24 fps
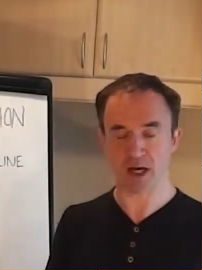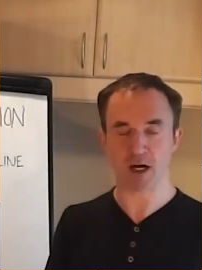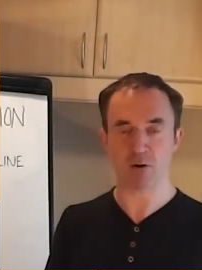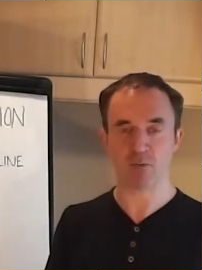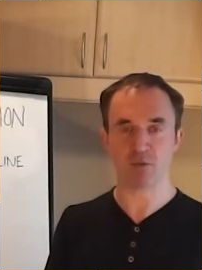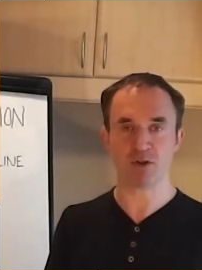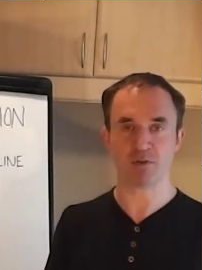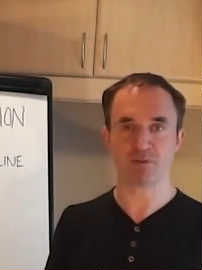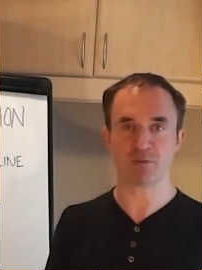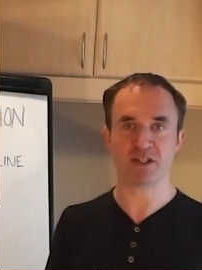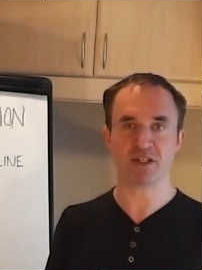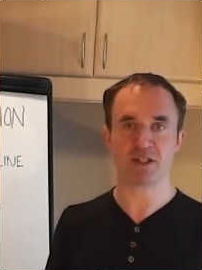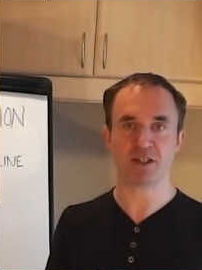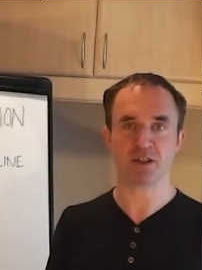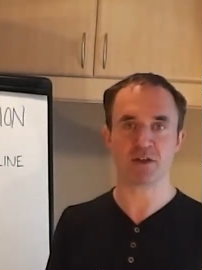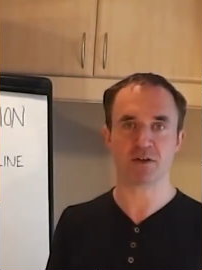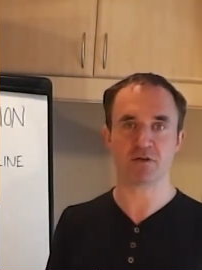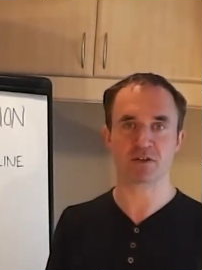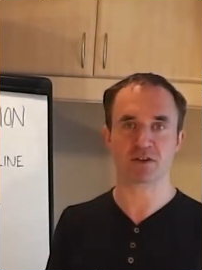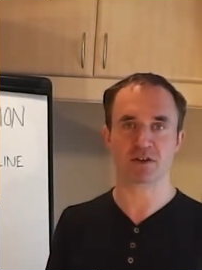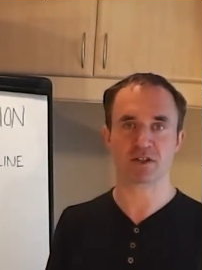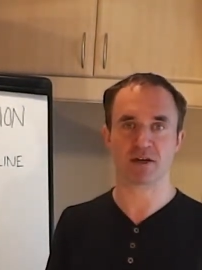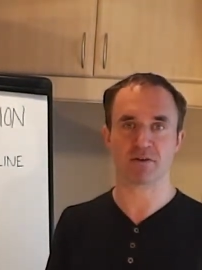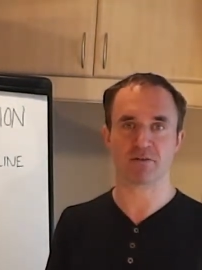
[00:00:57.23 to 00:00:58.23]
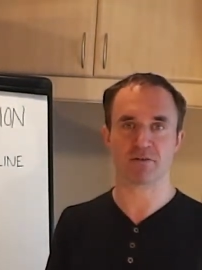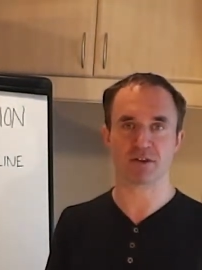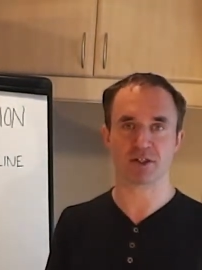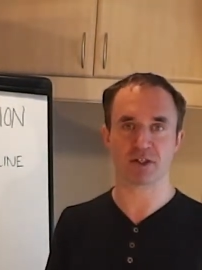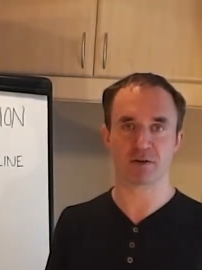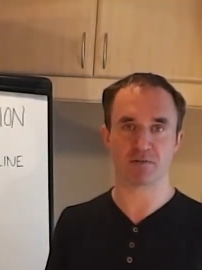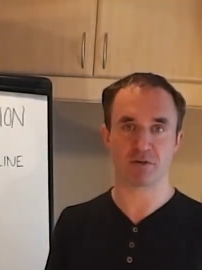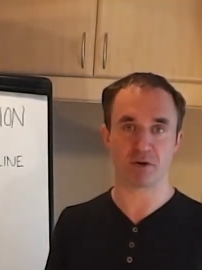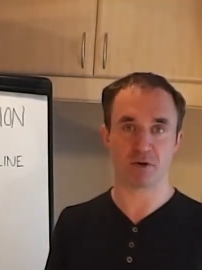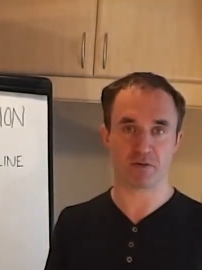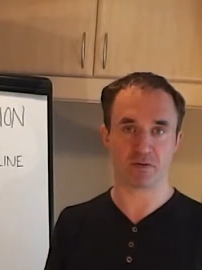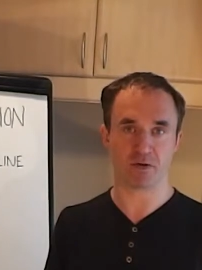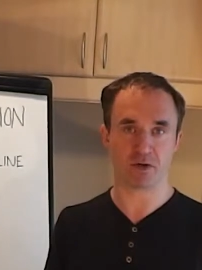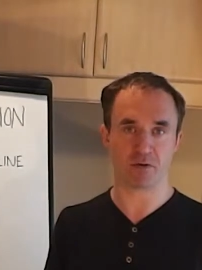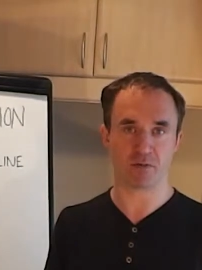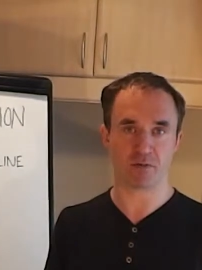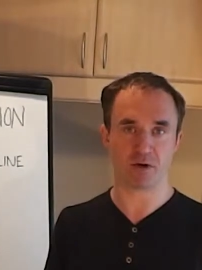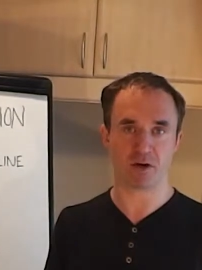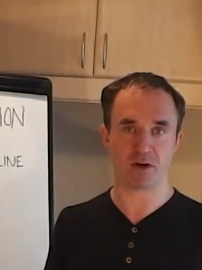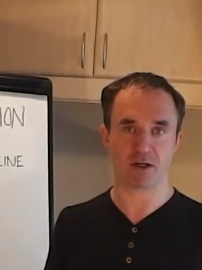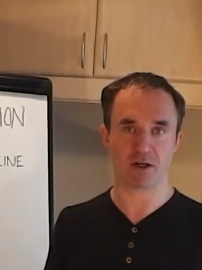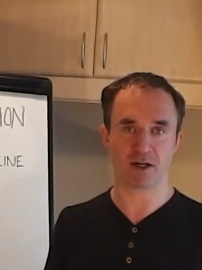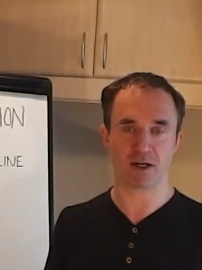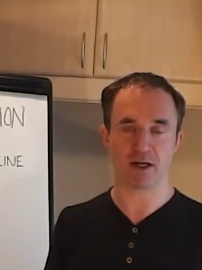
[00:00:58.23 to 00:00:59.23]
which basically looks like, for example, if you're in
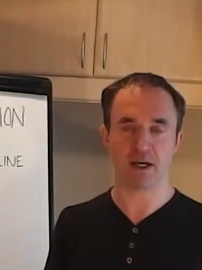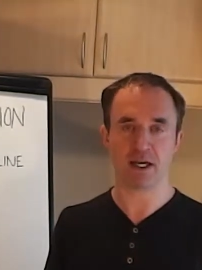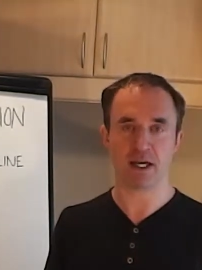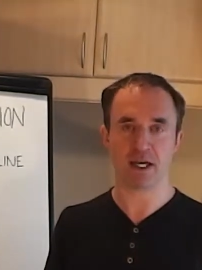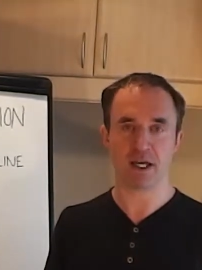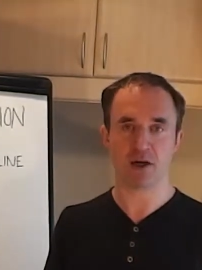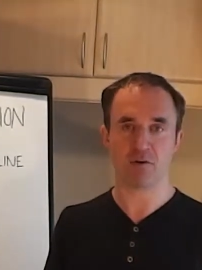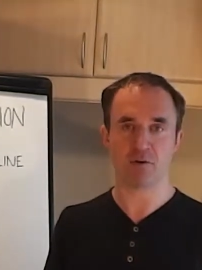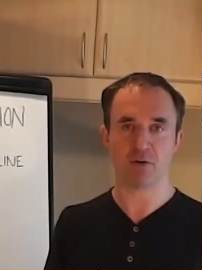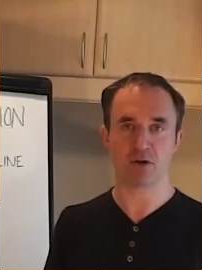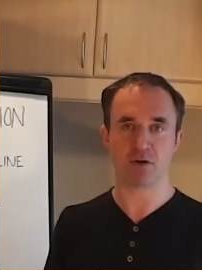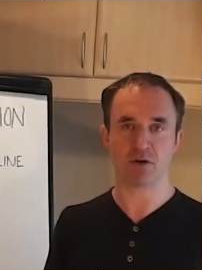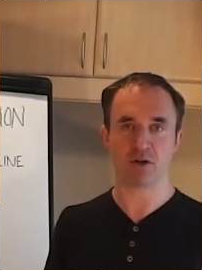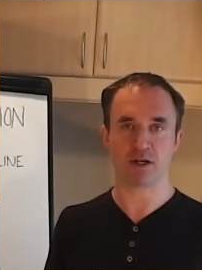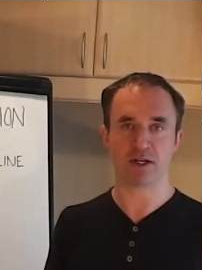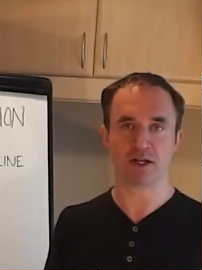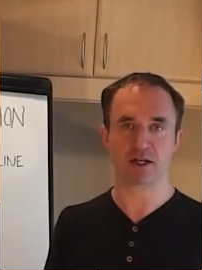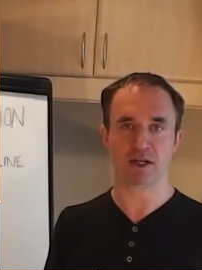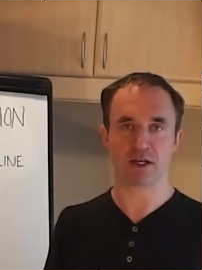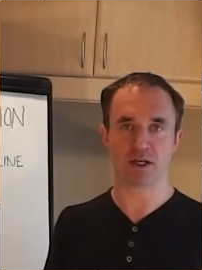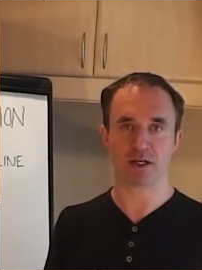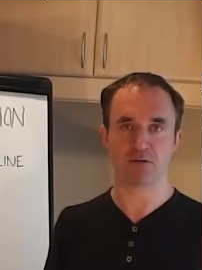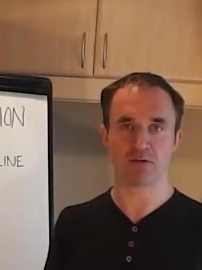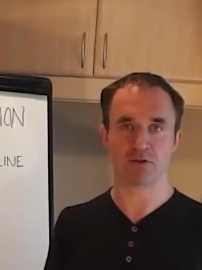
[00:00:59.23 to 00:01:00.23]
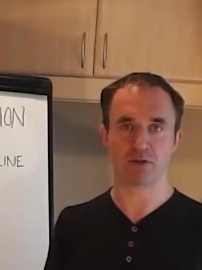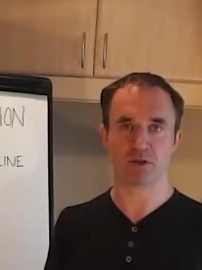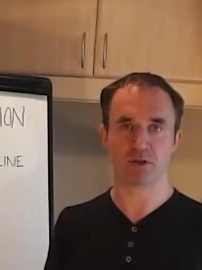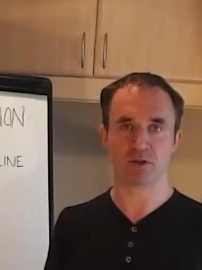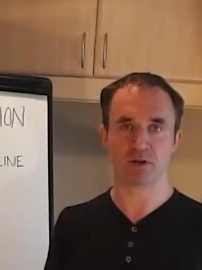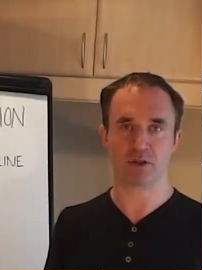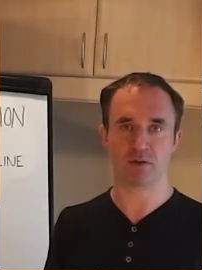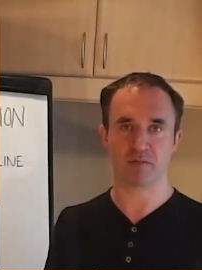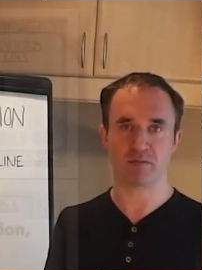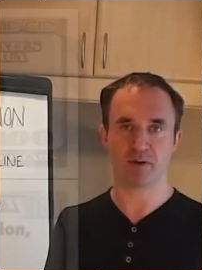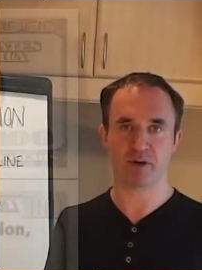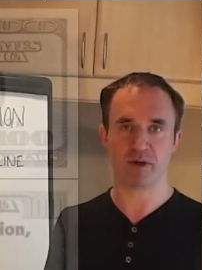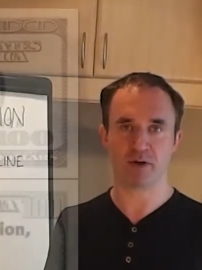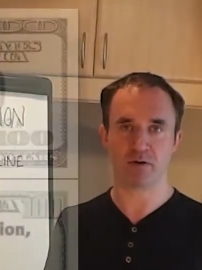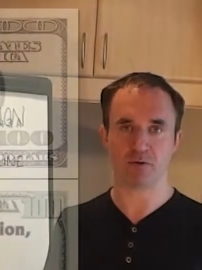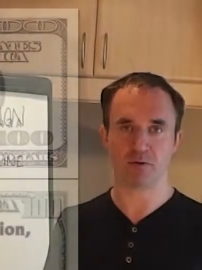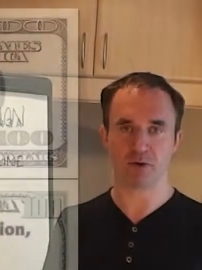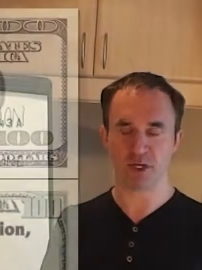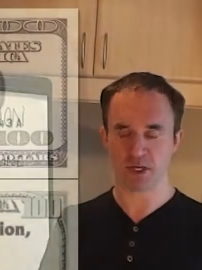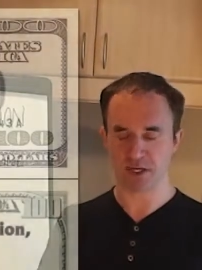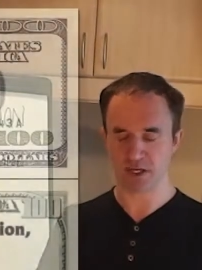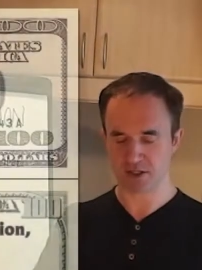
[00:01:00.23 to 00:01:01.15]
America, it will look like a $100 bill.